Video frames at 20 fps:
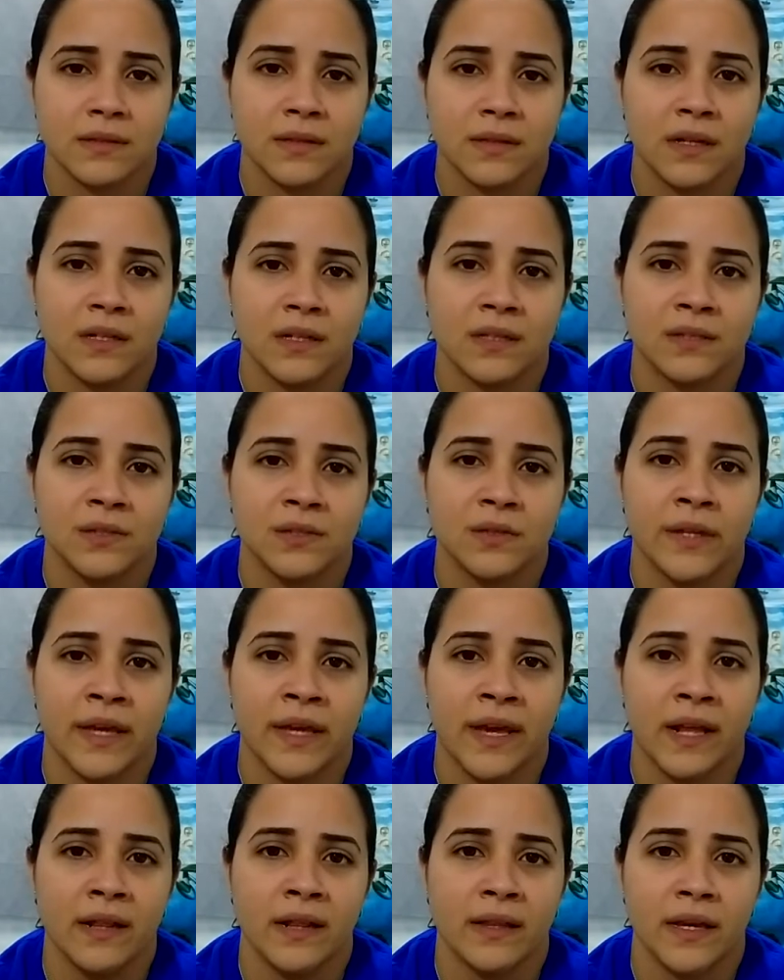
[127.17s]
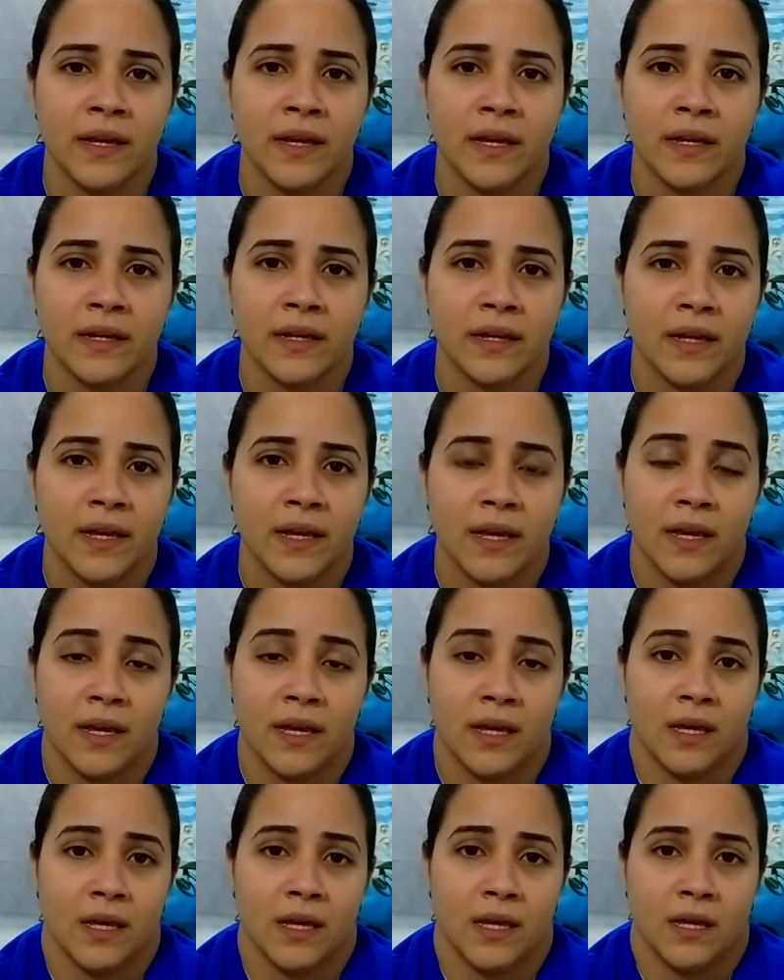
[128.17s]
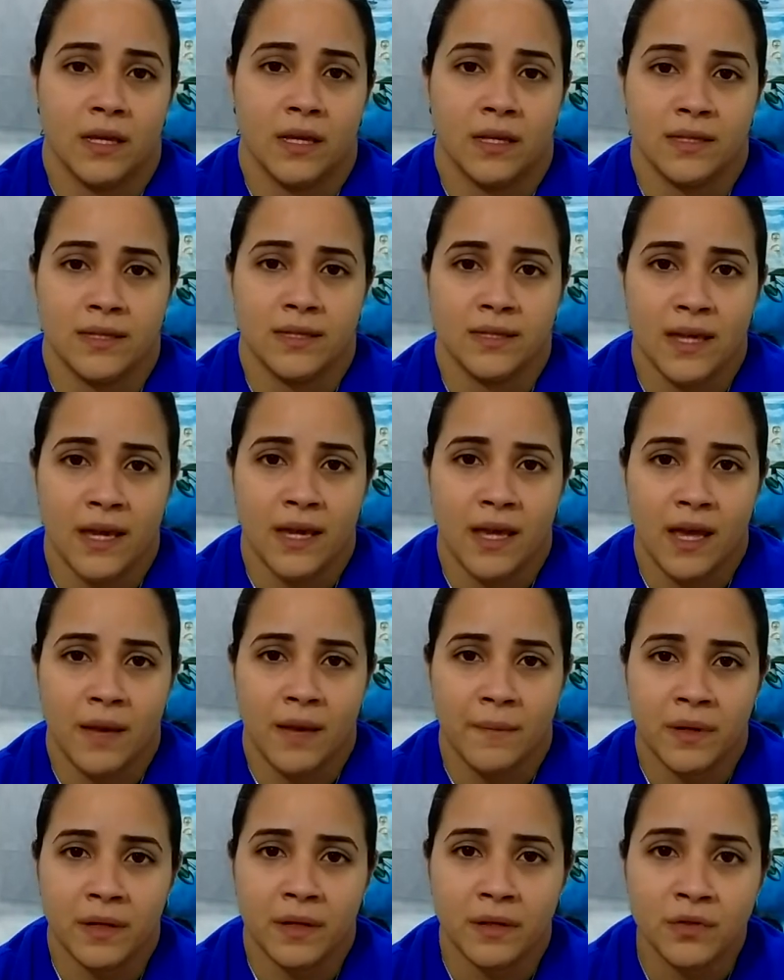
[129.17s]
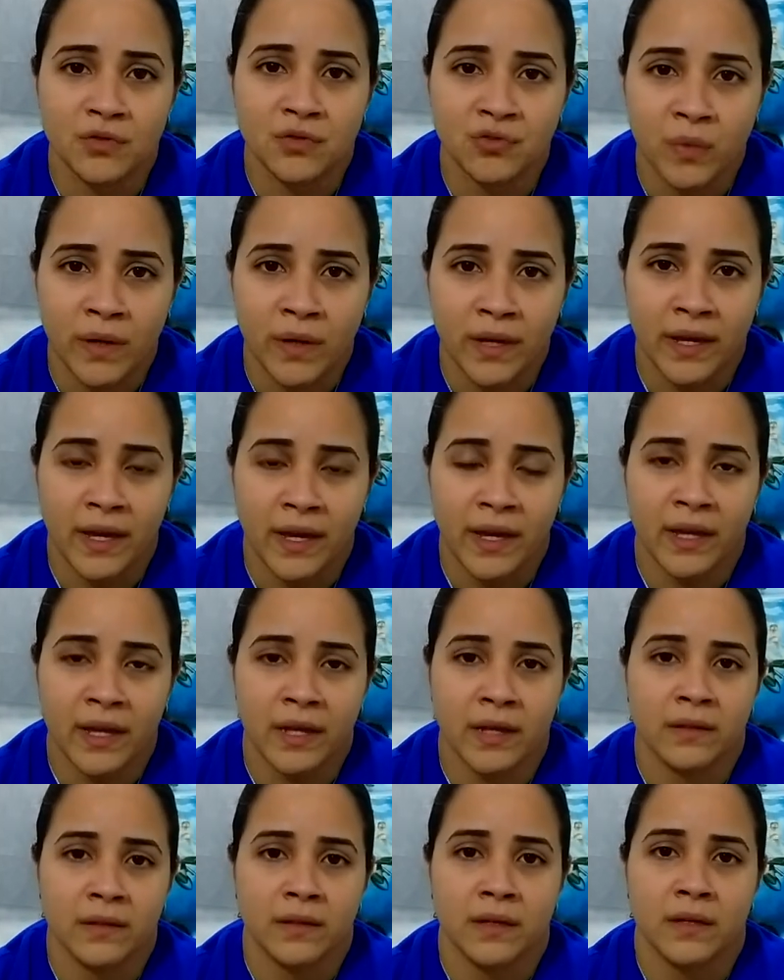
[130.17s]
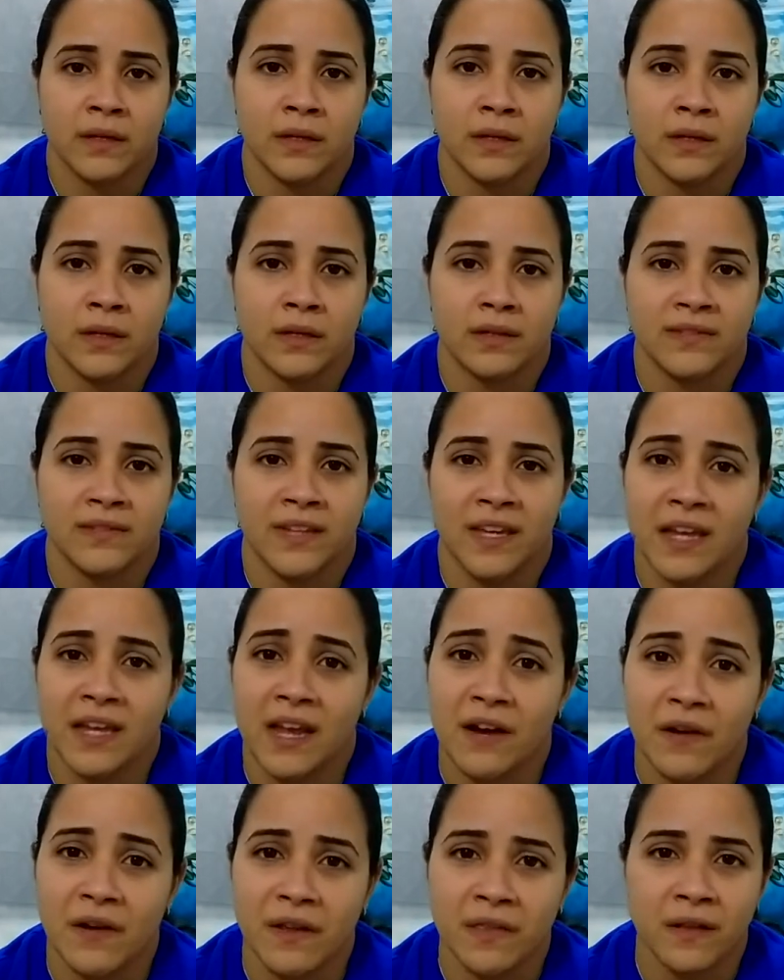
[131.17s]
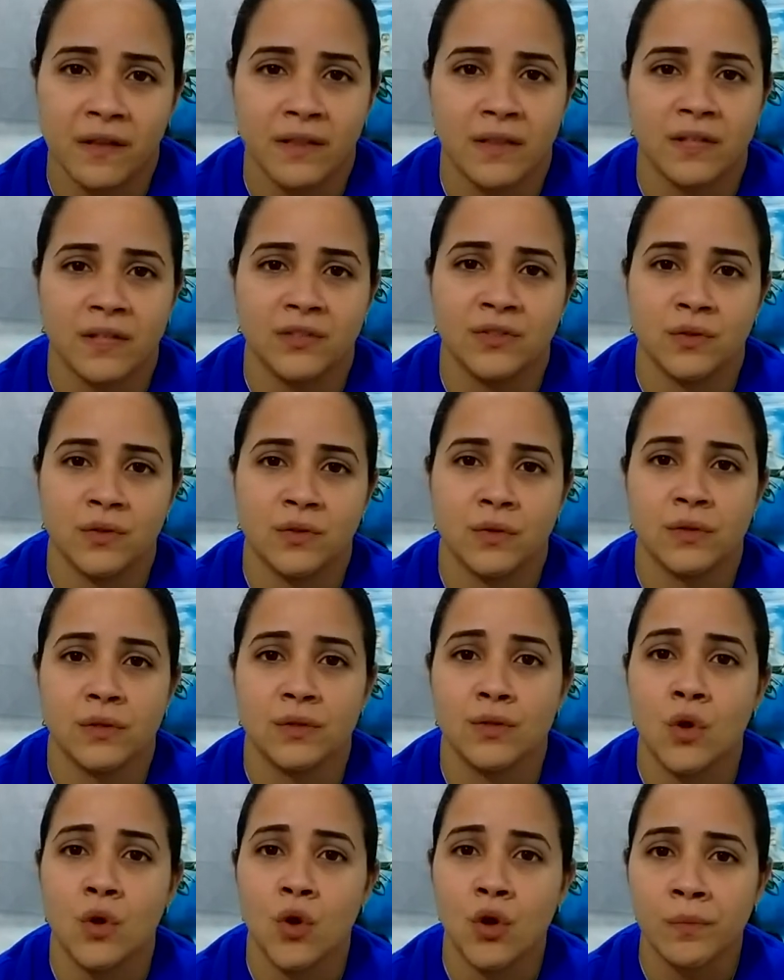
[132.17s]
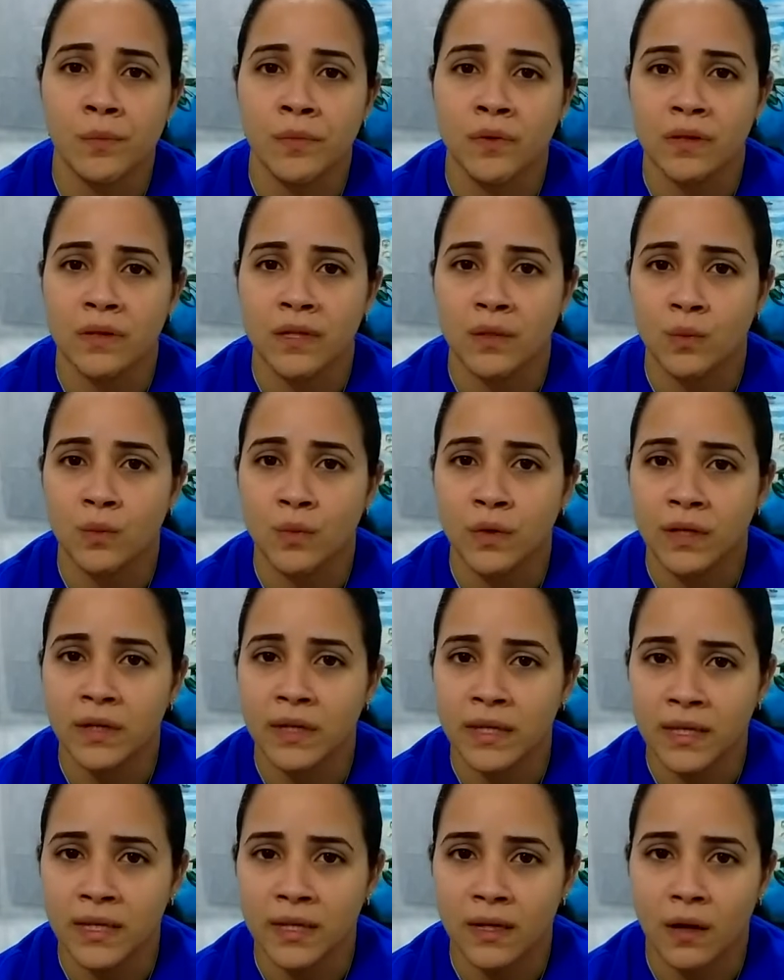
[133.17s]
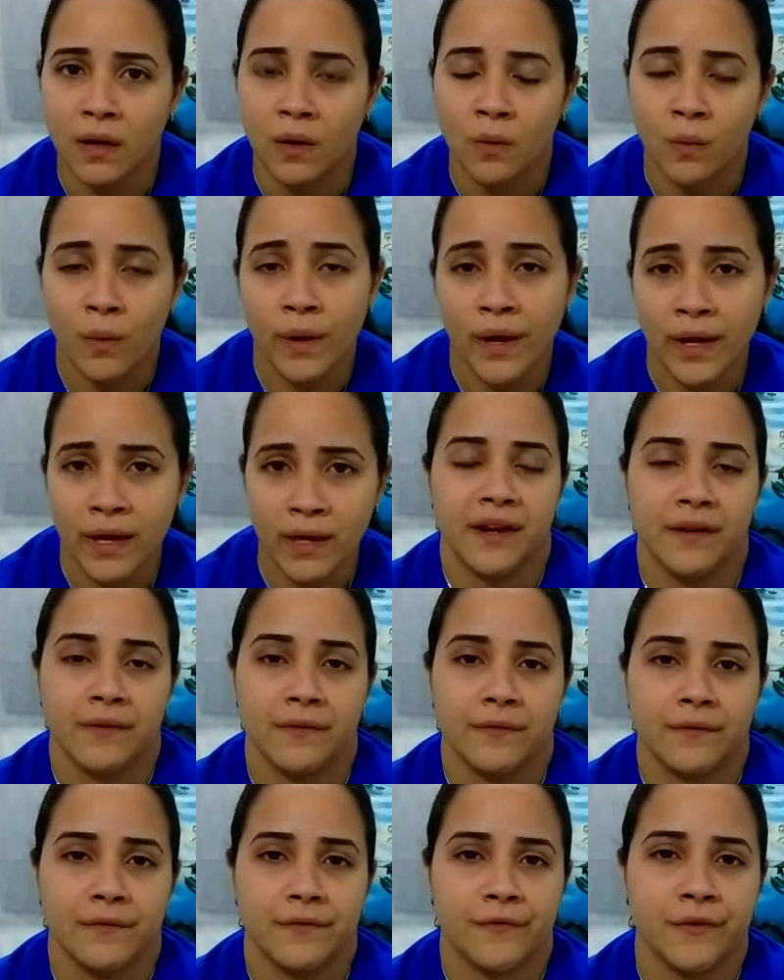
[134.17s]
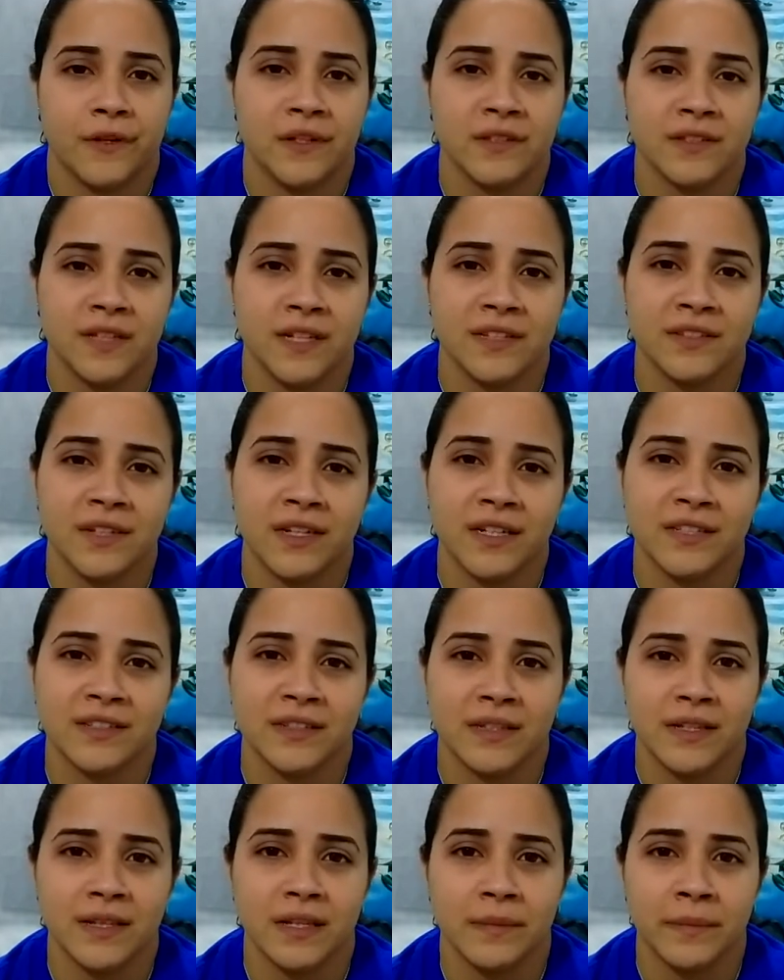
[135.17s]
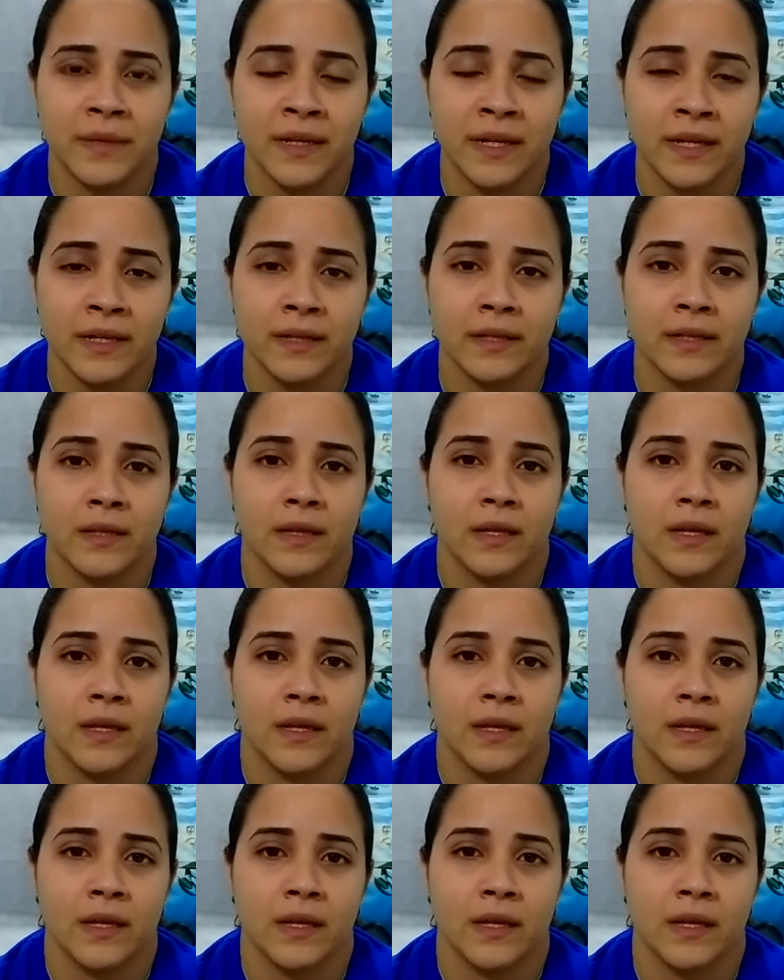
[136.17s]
Because you can't like say I'm going to lose weight and like take everything that you normally would eat away. First, I started to eliminate